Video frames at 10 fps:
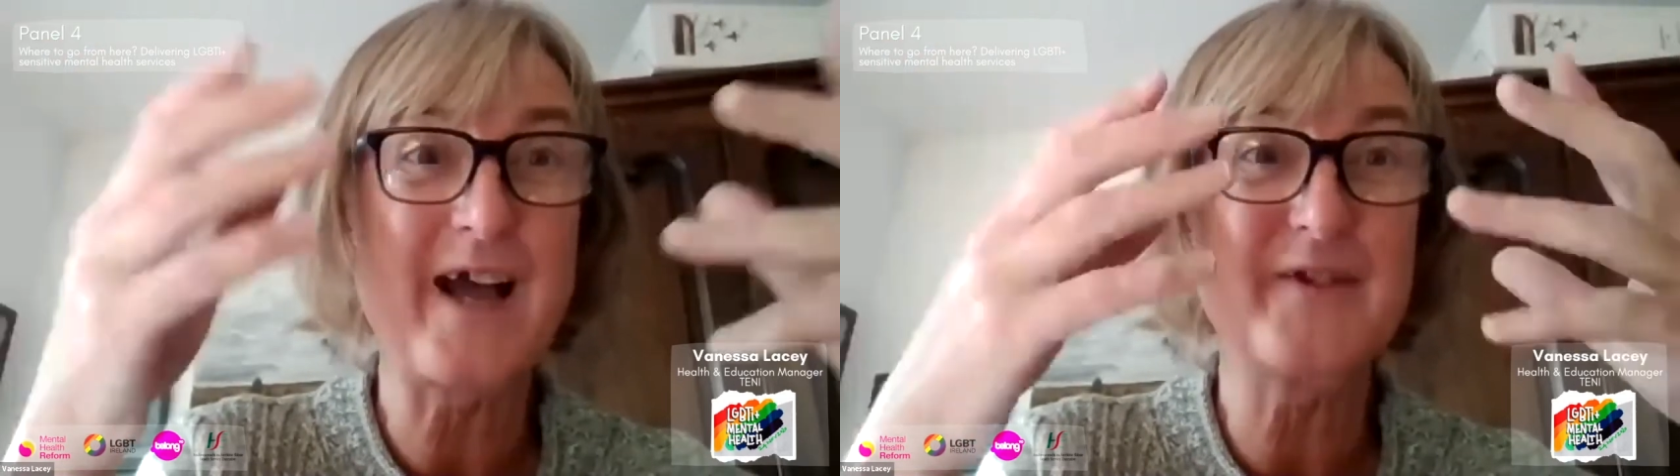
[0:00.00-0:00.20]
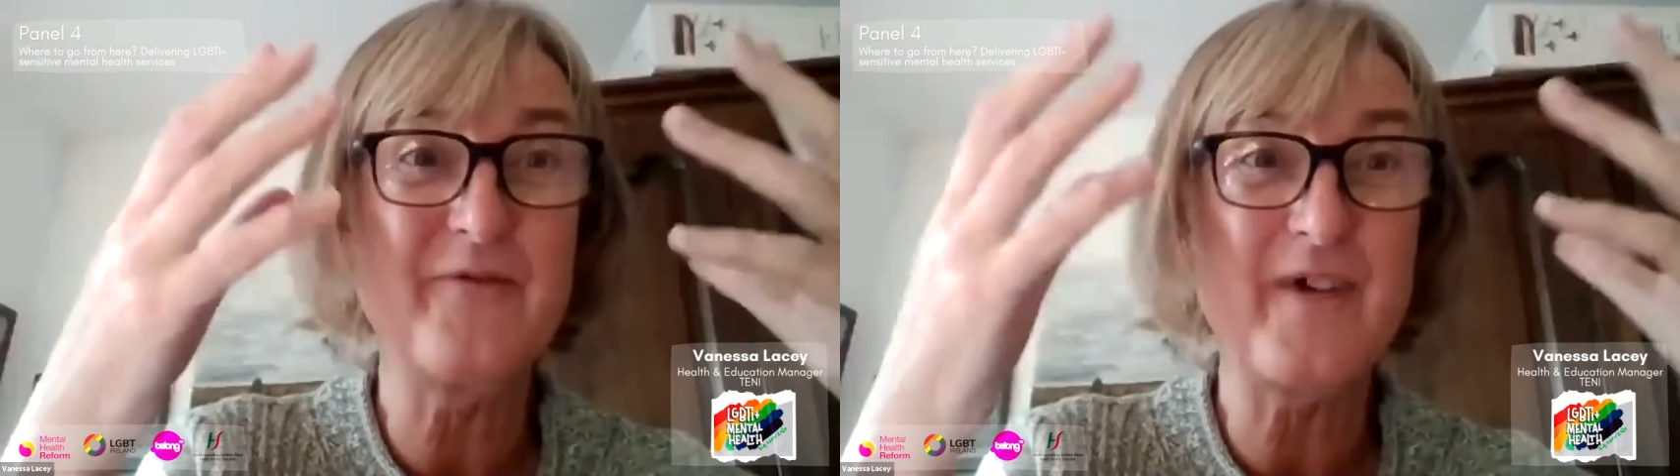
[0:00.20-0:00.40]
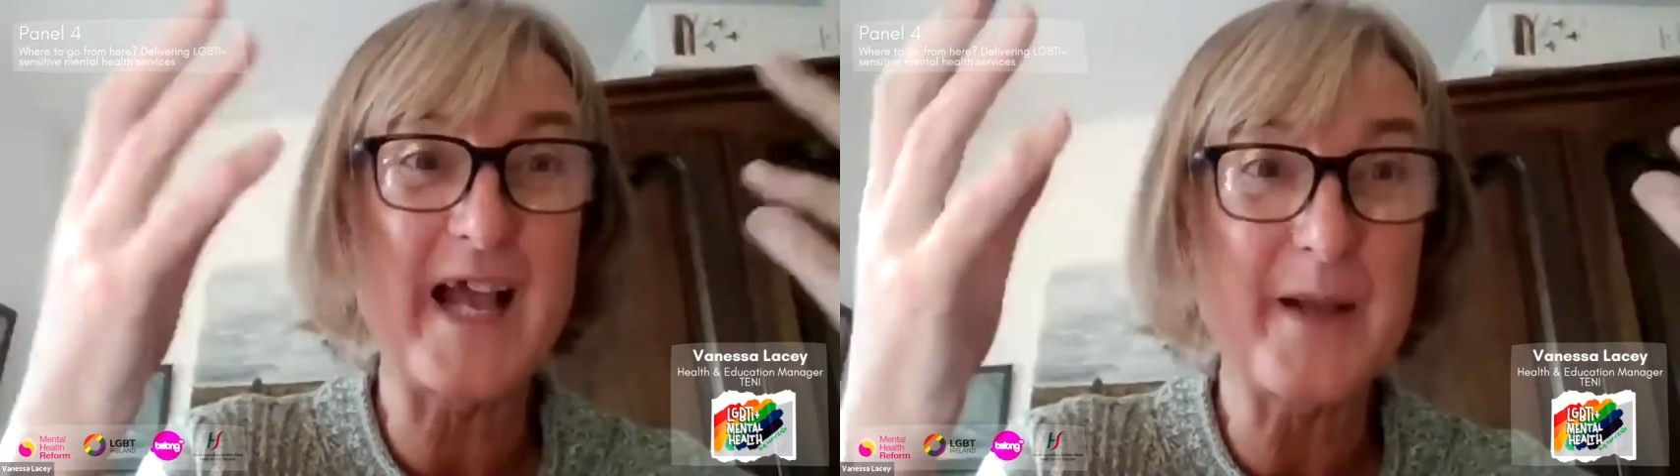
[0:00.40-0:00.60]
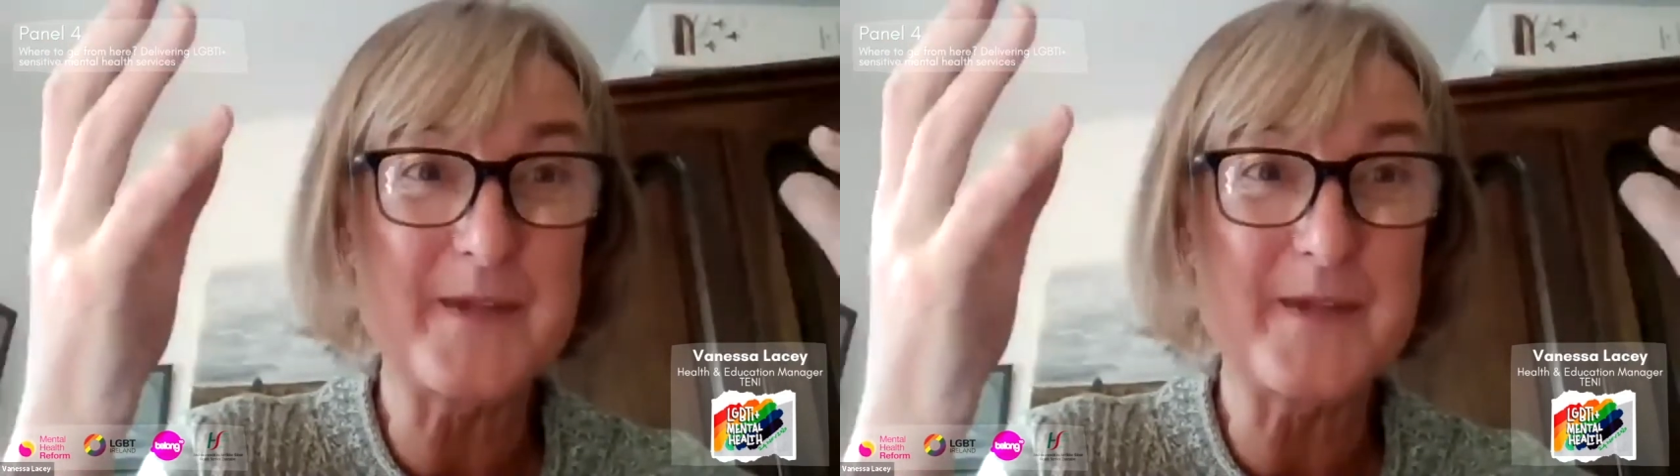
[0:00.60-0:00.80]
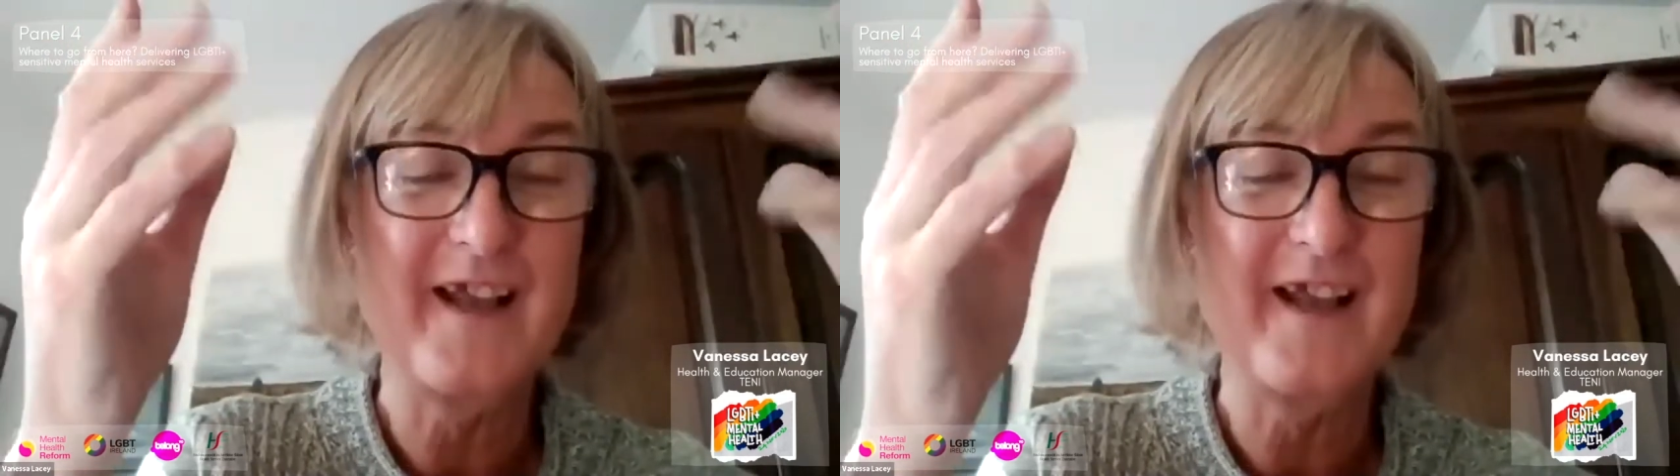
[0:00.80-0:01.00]

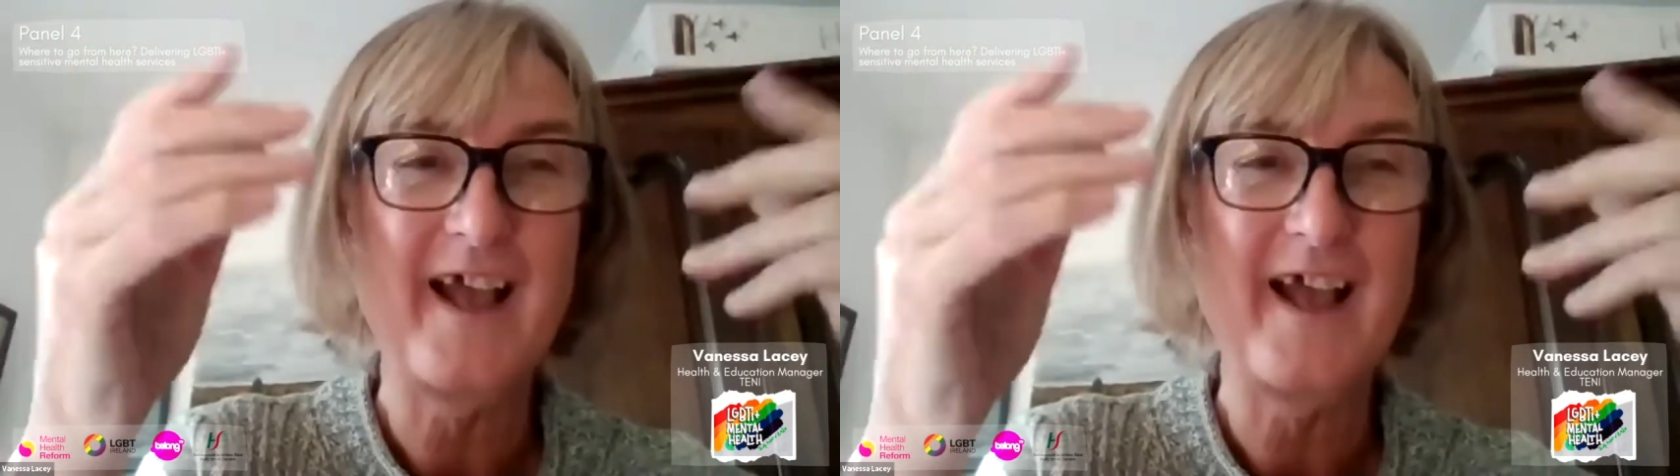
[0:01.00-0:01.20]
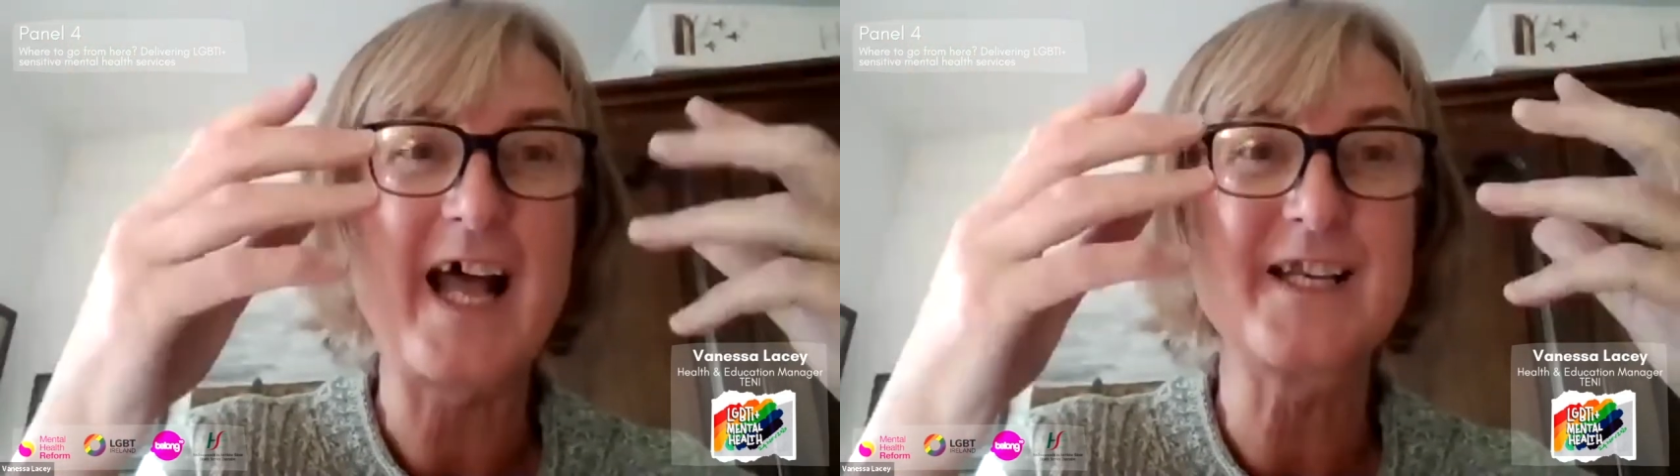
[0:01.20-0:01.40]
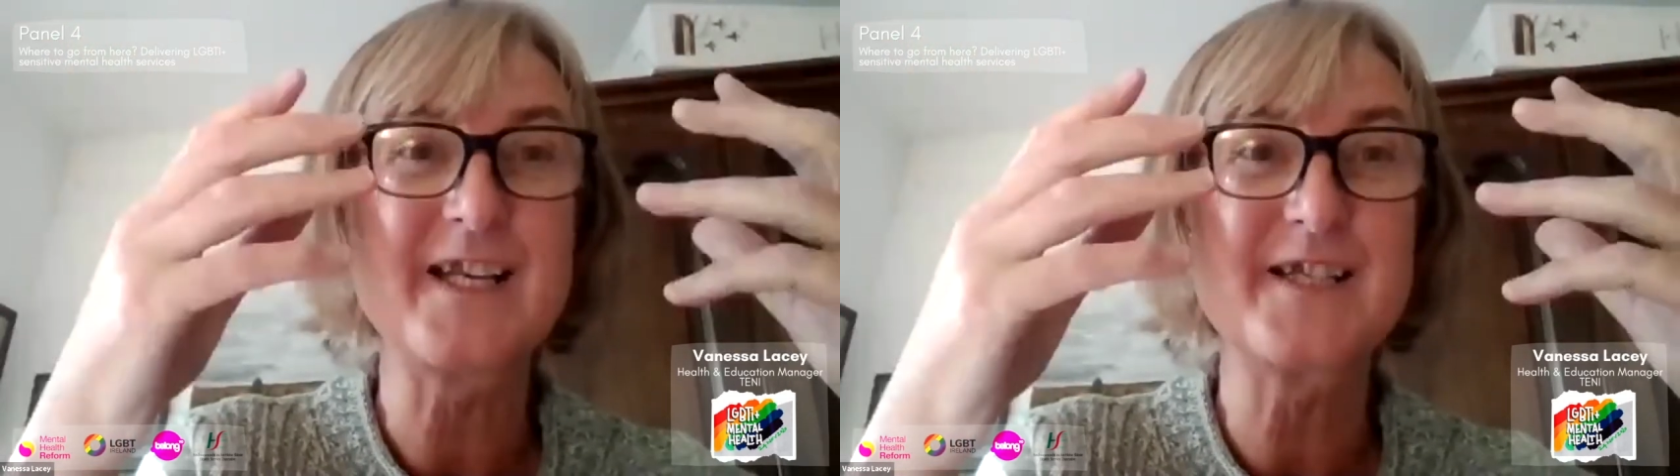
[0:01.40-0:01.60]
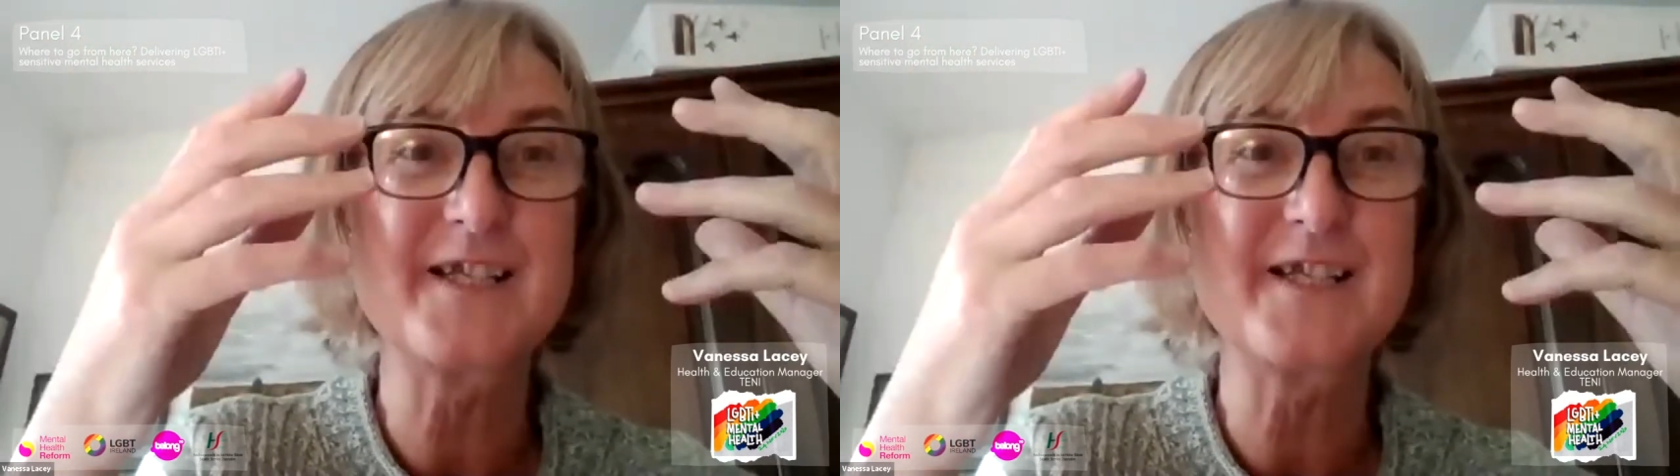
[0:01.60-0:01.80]
developed and